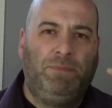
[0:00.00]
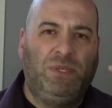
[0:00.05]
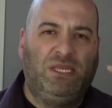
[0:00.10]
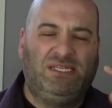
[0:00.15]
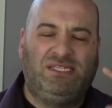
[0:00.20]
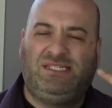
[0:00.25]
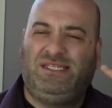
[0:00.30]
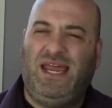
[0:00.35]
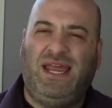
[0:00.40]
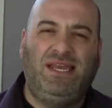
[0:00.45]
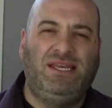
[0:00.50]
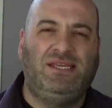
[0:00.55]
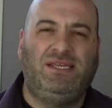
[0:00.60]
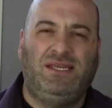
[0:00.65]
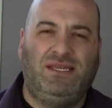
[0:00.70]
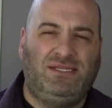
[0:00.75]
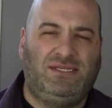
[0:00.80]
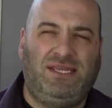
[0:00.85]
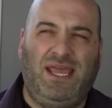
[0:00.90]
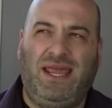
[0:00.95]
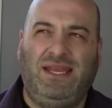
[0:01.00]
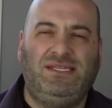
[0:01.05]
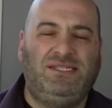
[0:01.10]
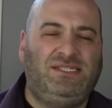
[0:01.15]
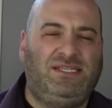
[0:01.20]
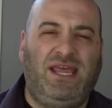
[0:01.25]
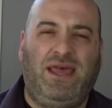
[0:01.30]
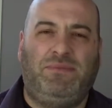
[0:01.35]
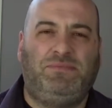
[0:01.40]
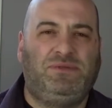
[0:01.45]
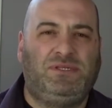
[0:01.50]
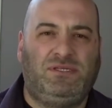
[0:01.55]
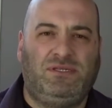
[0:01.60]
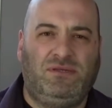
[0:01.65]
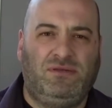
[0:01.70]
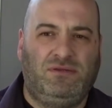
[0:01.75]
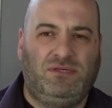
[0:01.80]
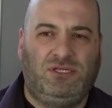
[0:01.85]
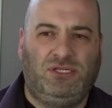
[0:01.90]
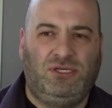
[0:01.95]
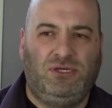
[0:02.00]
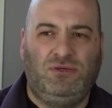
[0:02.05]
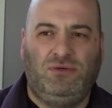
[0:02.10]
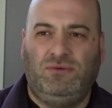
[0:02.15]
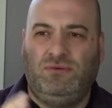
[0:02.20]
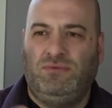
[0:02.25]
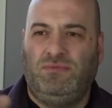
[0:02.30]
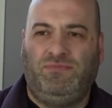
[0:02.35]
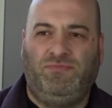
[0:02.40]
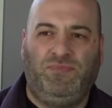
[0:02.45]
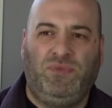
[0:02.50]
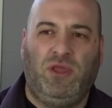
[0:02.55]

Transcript: 10 steps to